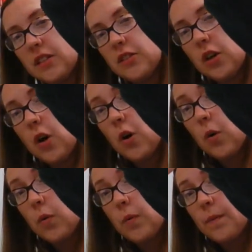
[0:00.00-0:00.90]

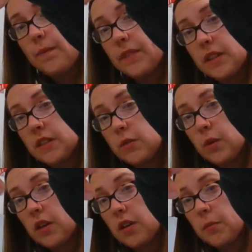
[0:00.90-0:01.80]
So this is
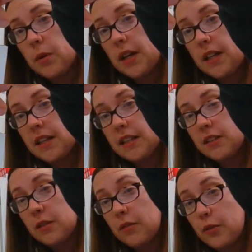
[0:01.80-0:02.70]
what our number 8
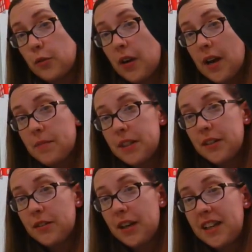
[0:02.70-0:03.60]
is. So if you grabbed it,
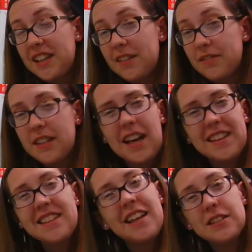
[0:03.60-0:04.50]
great. If not,
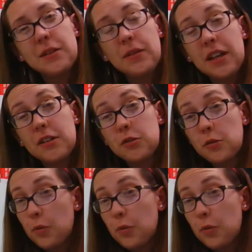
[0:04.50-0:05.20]
that's okay too.